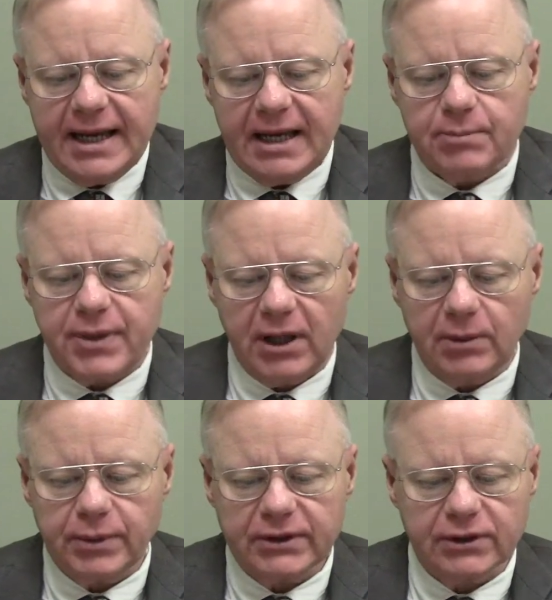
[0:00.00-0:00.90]

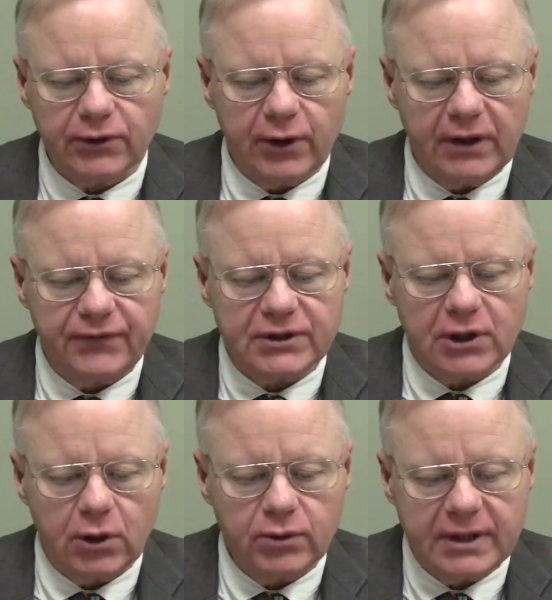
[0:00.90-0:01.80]
Impelled by the law of its
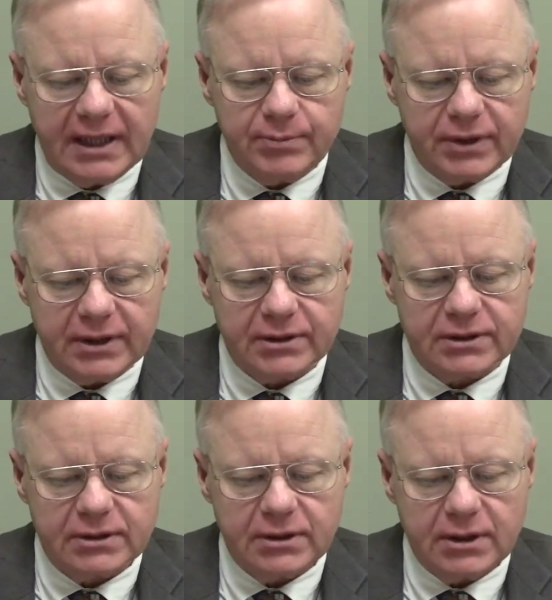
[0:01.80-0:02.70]
own
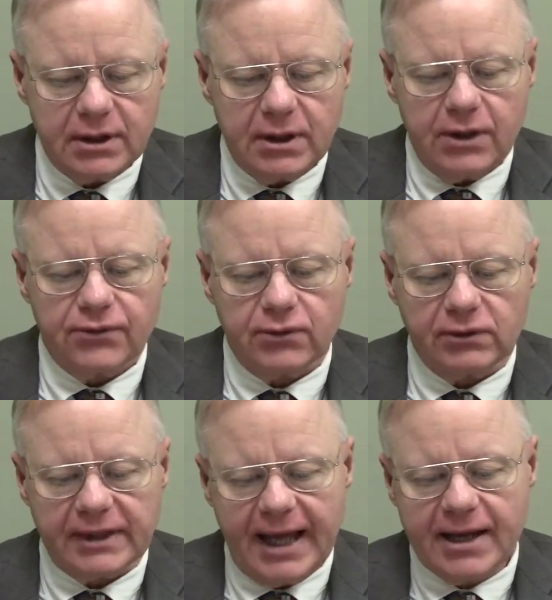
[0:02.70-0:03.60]
impotence, through
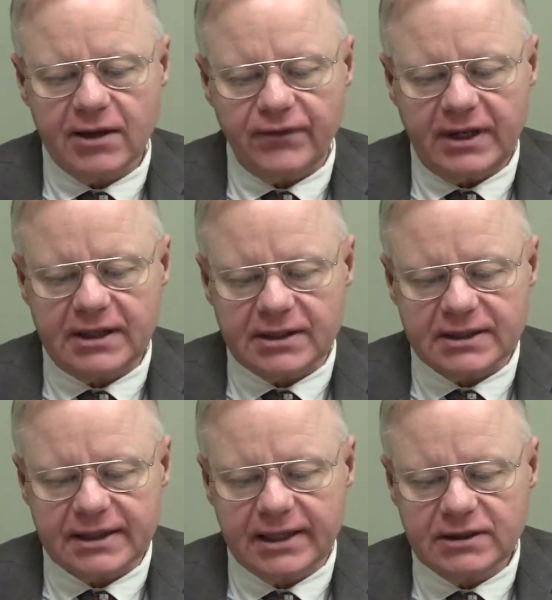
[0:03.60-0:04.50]
lack of any
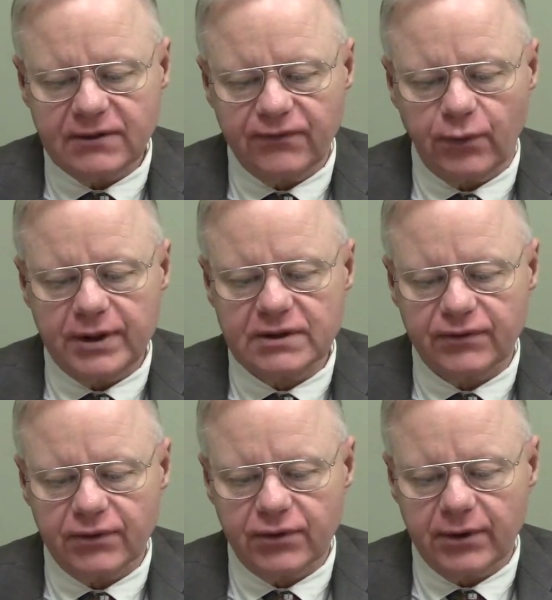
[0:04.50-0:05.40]
decisive voice of
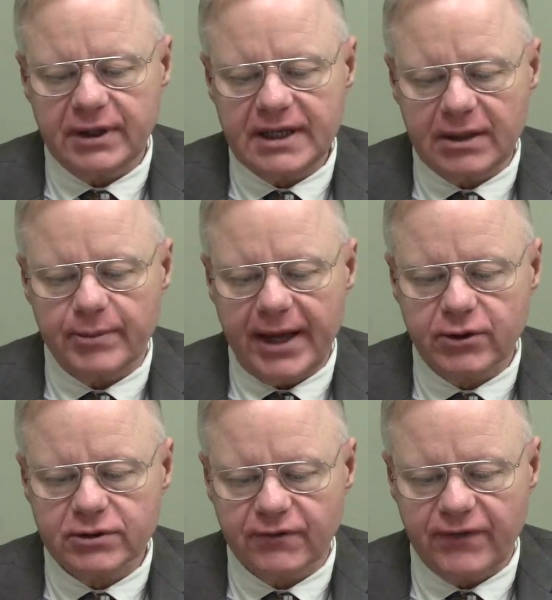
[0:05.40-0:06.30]
authority in
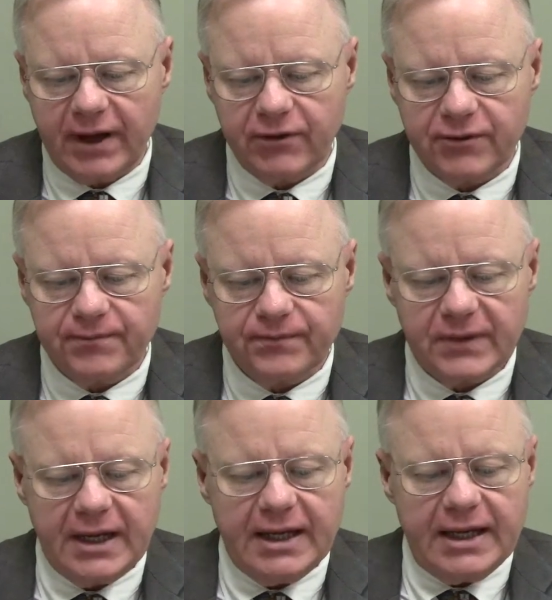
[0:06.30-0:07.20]
matters of faith,
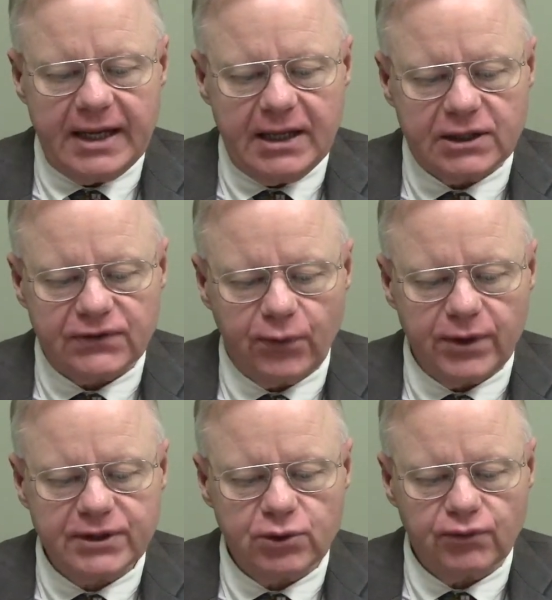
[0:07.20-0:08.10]
it is
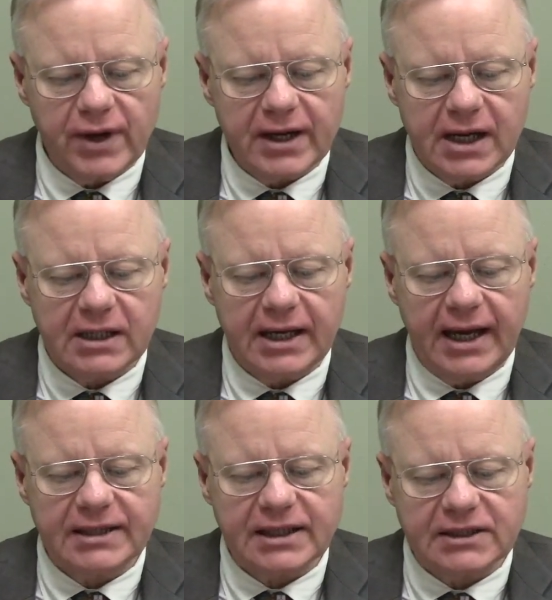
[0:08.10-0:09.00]
forced to
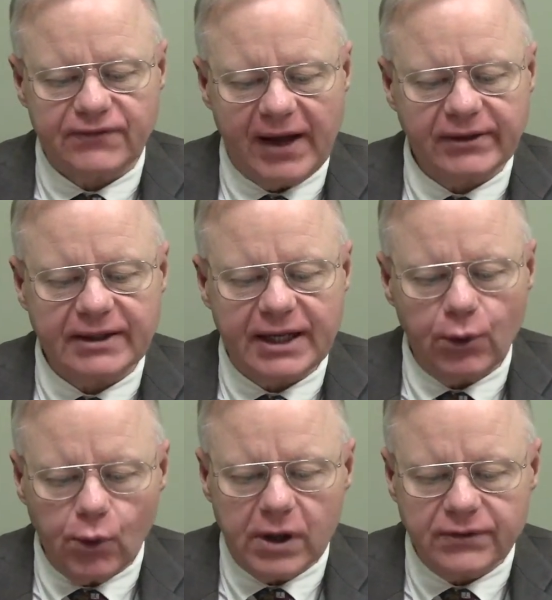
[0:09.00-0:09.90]
recognize as valid
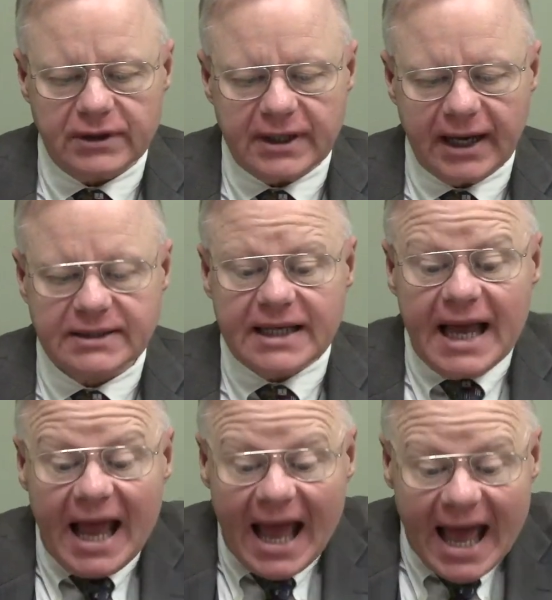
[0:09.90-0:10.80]
and orthodox
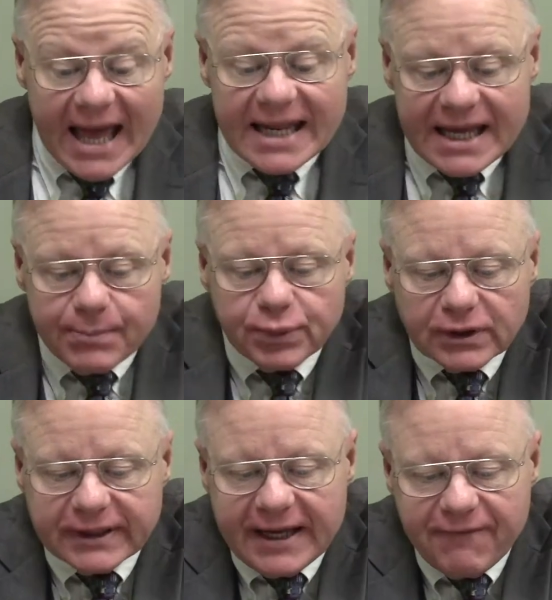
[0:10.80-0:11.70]
any
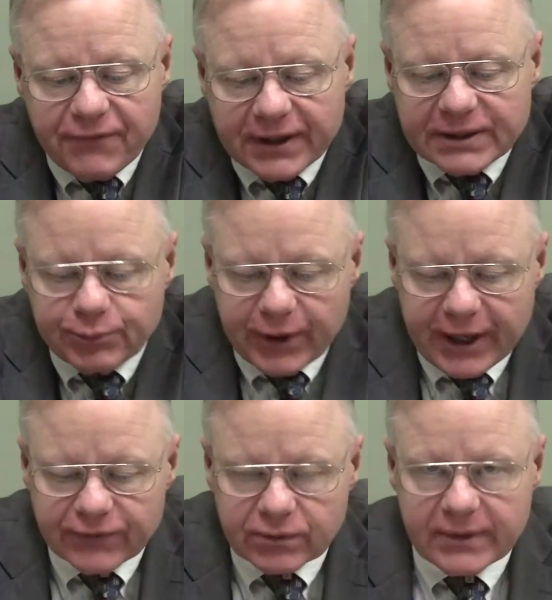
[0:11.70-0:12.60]
belief that
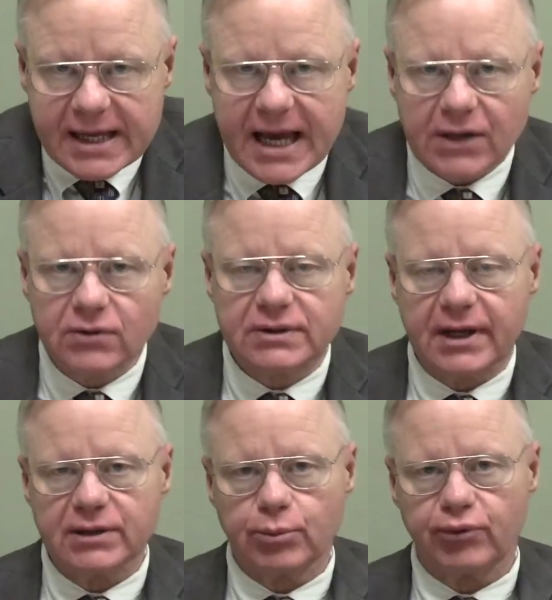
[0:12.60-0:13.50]
springs from the
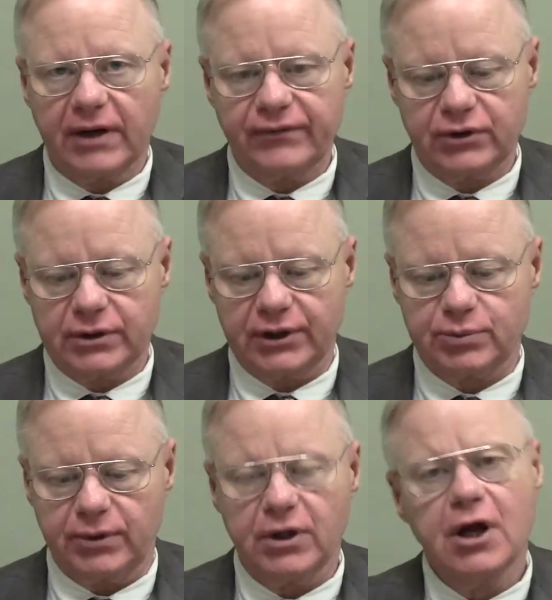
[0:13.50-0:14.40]
exercise of private
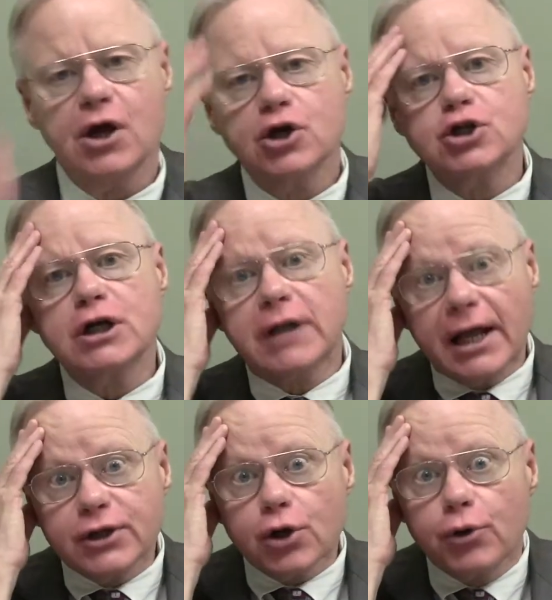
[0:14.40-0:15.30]
judgment. Gee,
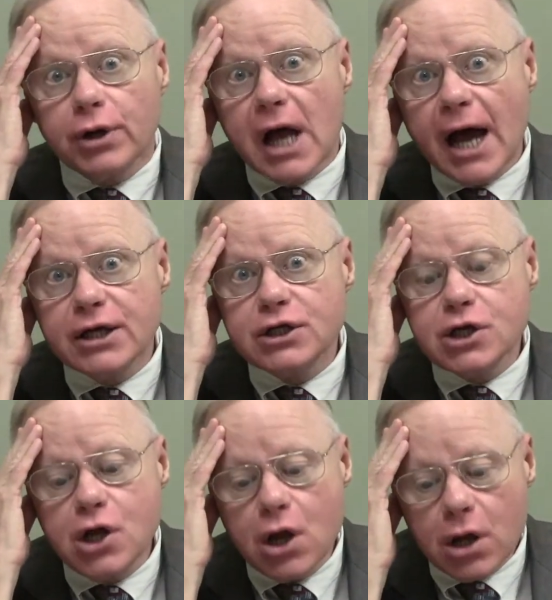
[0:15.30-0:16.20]
that's a good
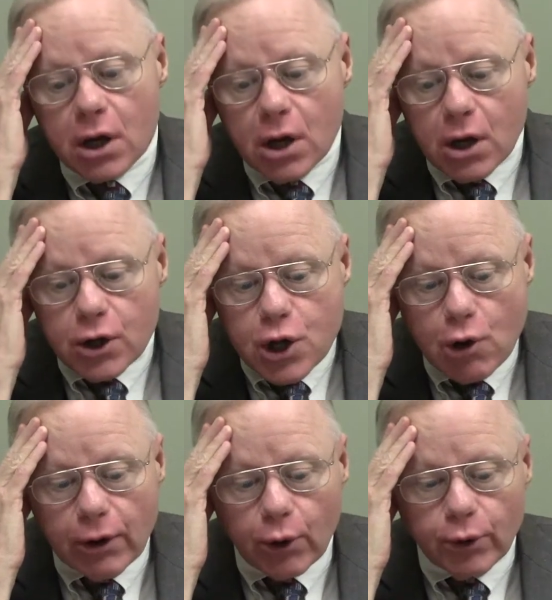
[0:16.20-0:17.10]
idea.
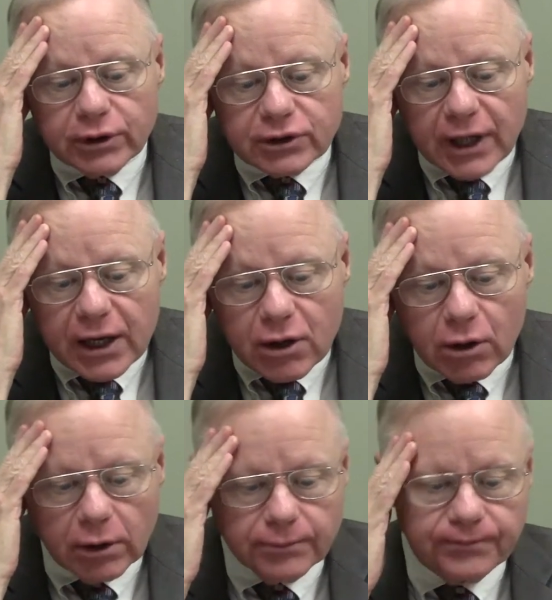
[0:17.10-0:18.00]
You're a good
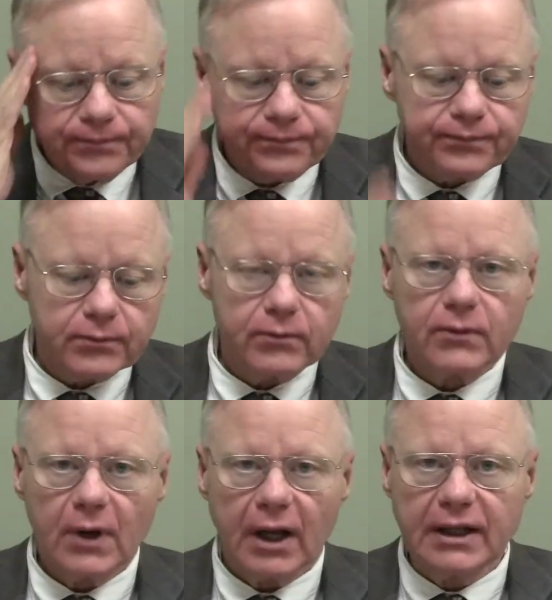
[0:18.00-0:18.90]
thinker.
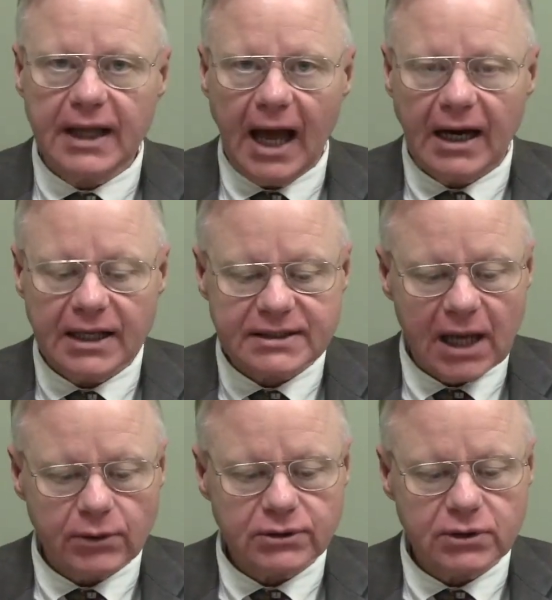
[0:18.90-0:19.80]
Yeah, that
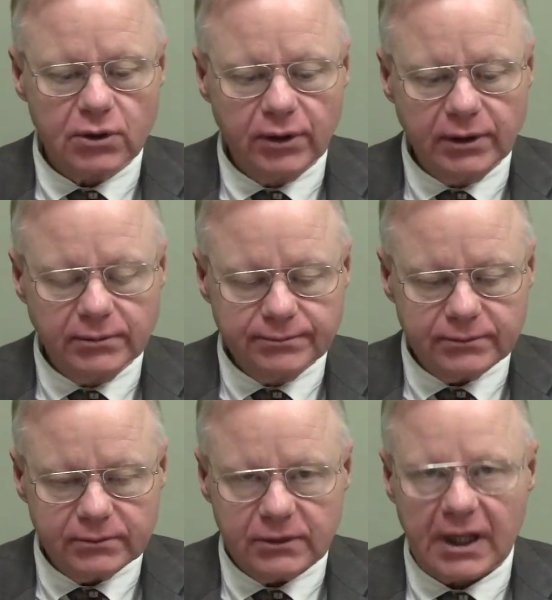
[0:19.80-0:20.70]
sounds good.
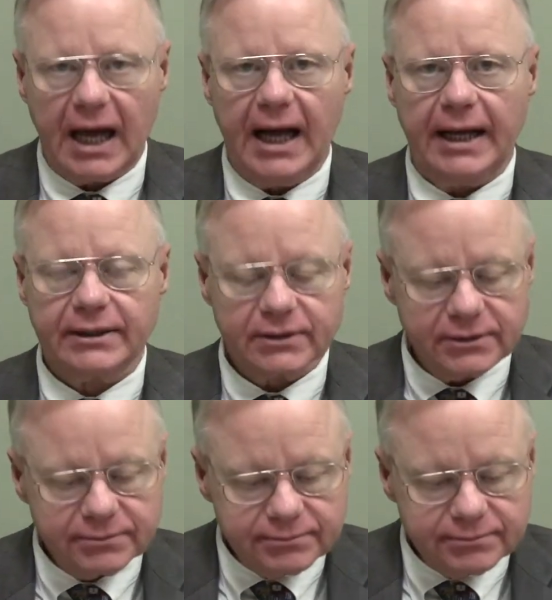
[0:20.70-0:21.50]
Kant,